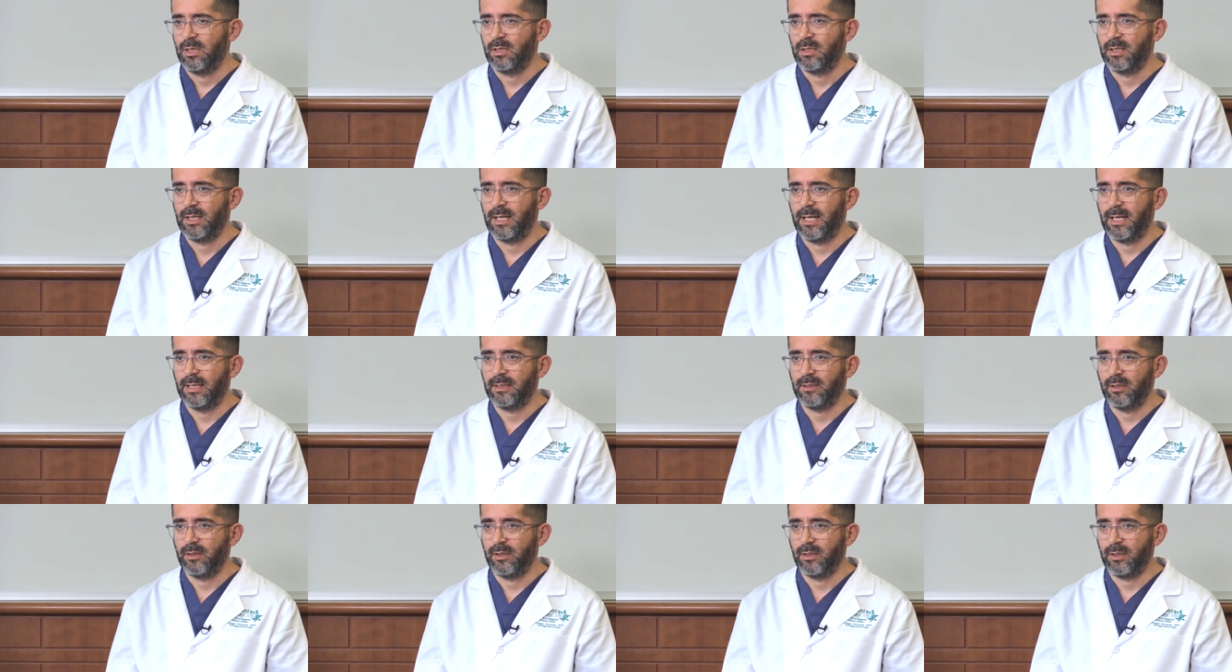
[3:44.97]

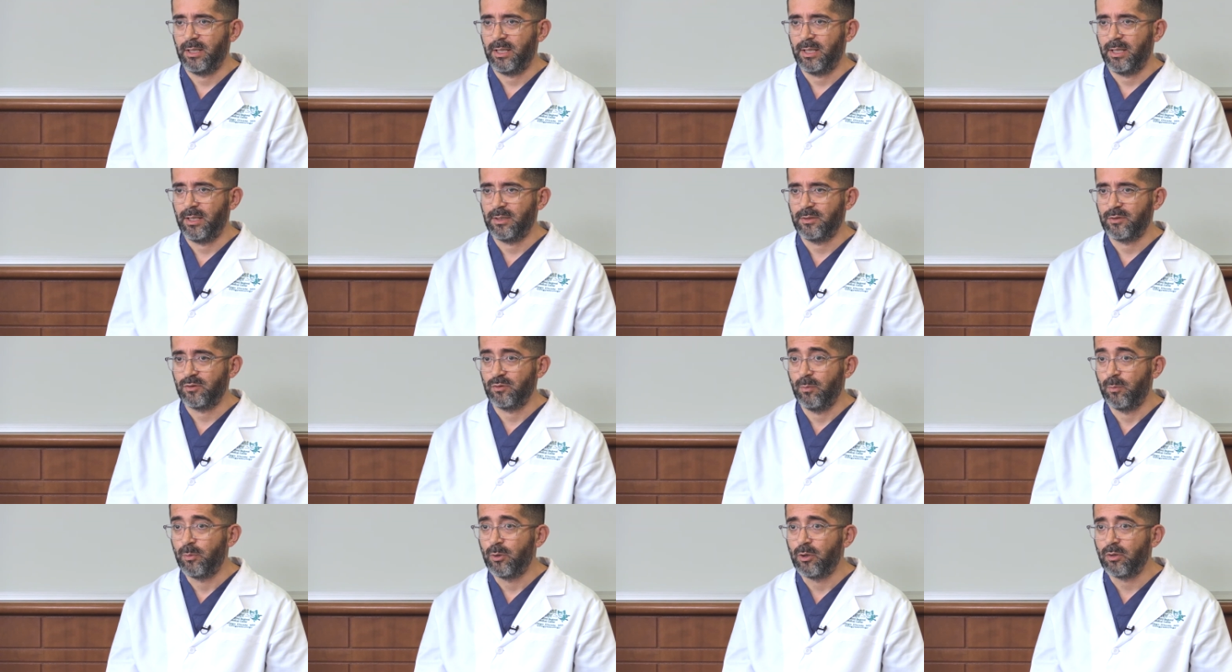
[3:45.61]
that
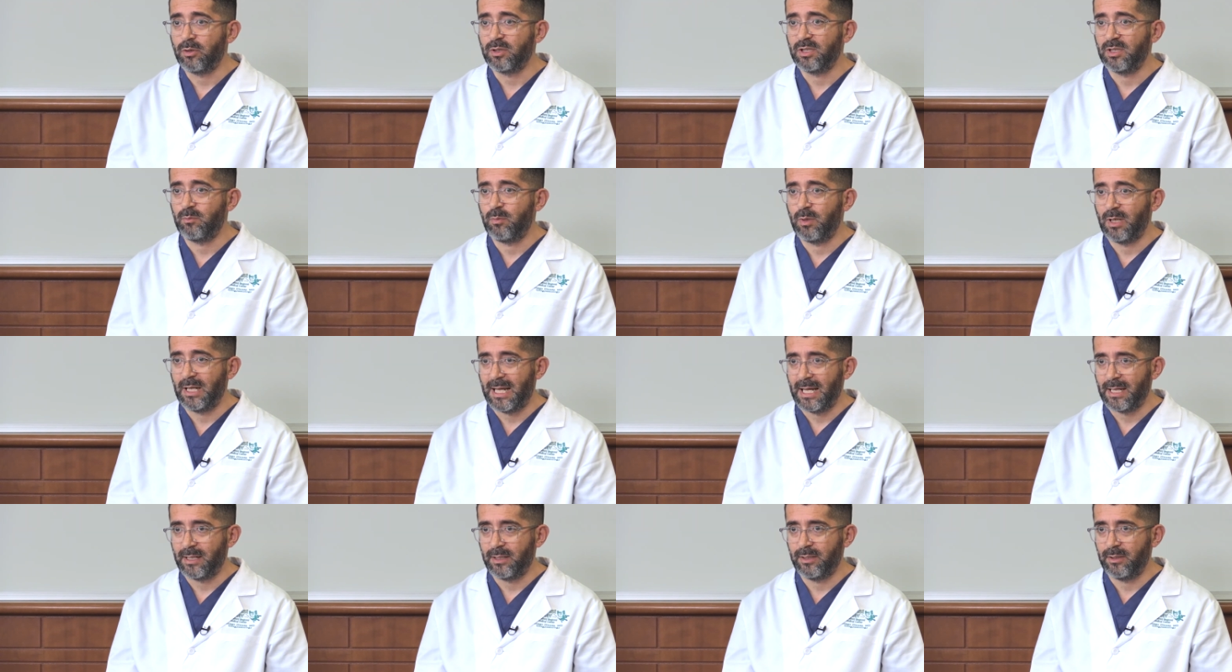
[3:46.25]
support the
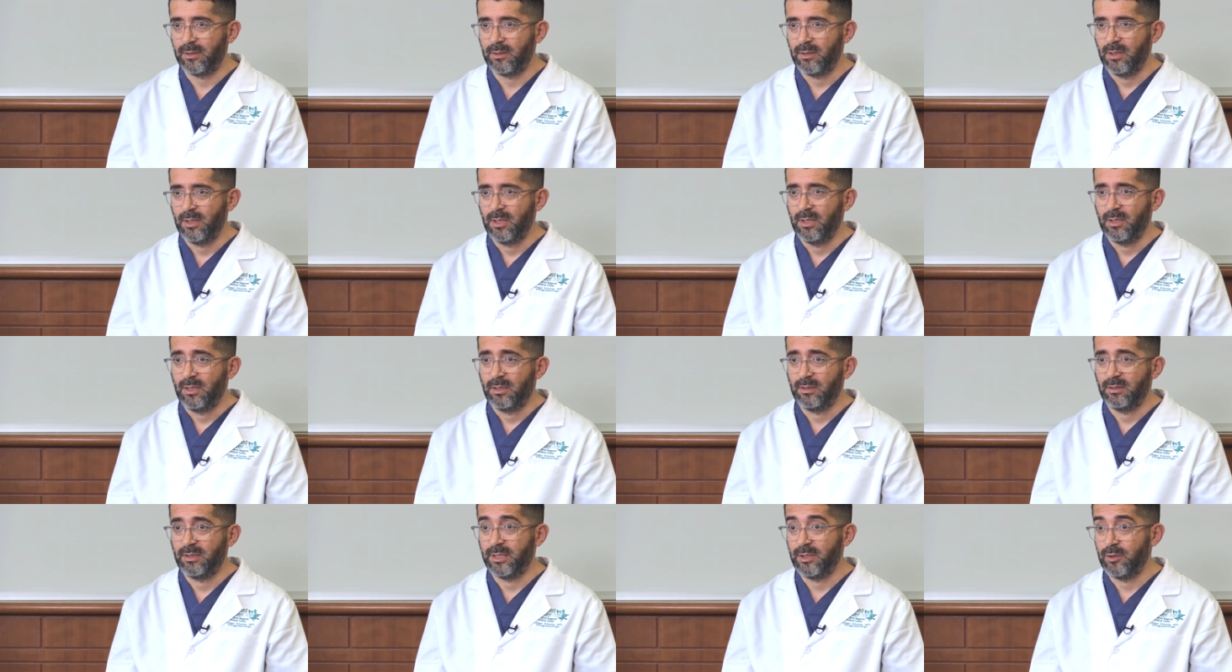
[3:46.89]
bladder,
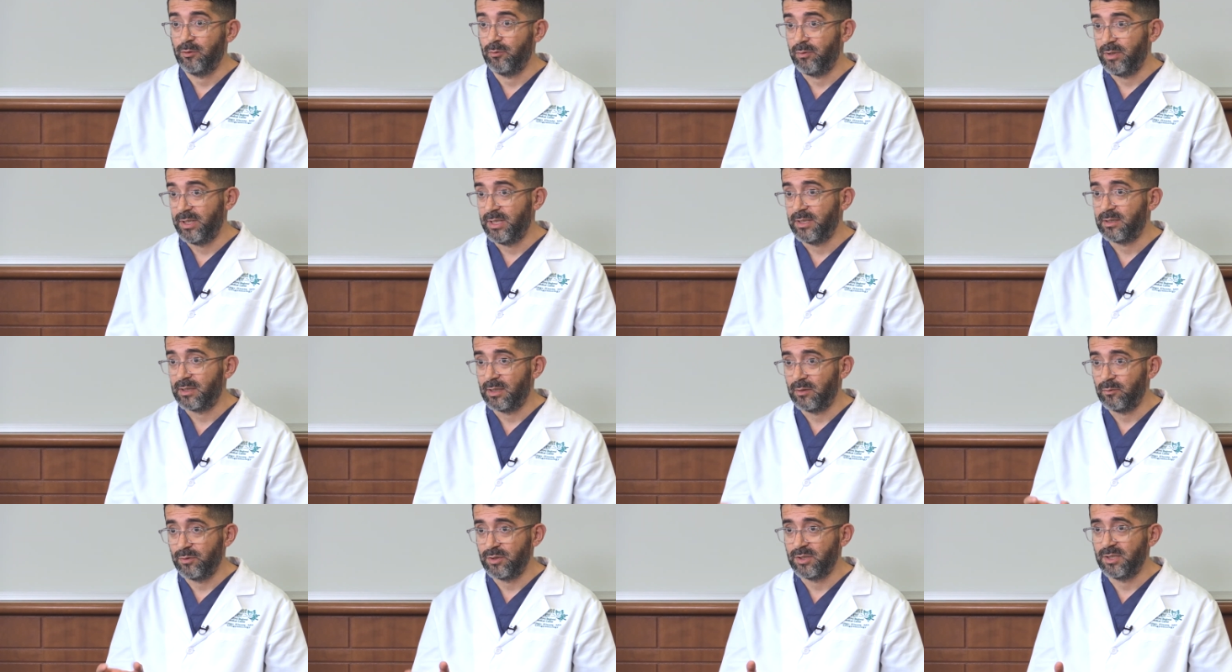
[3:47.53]
the
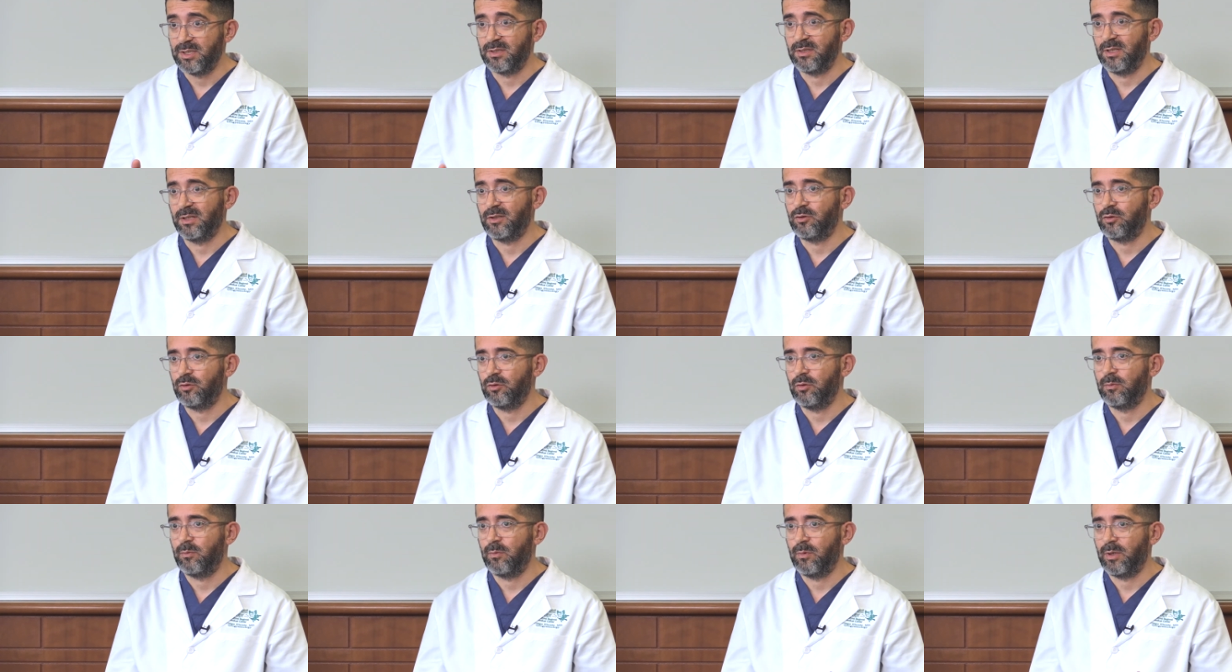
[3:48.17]
urethra, which is the
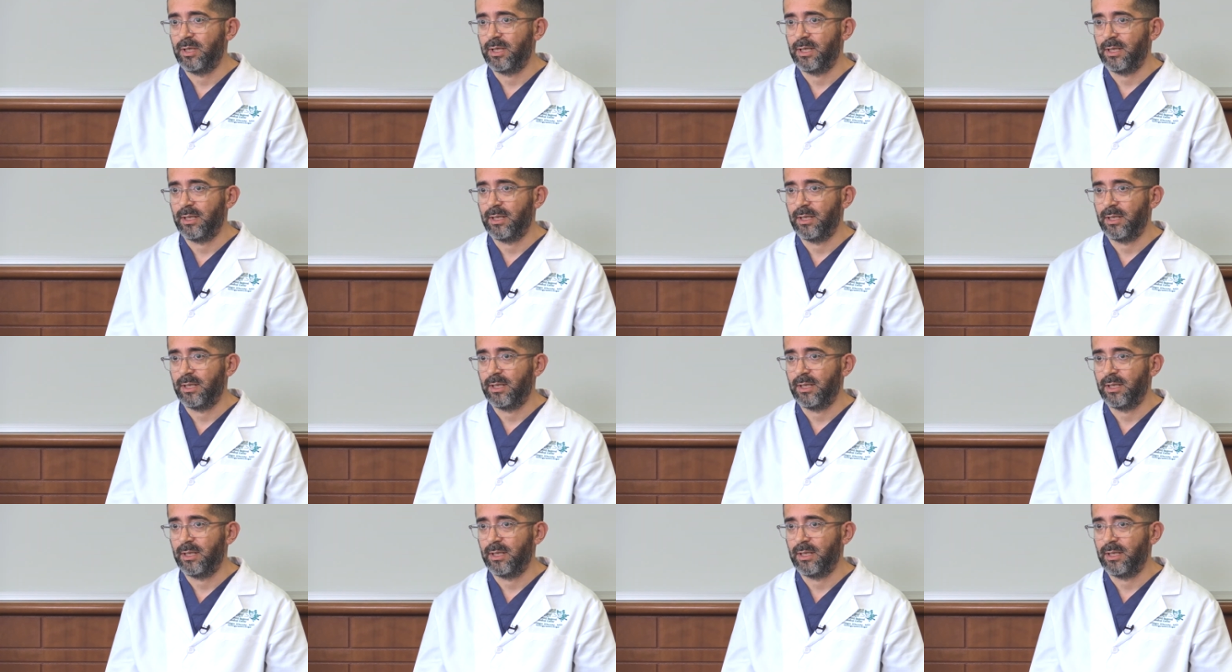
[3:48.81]
tube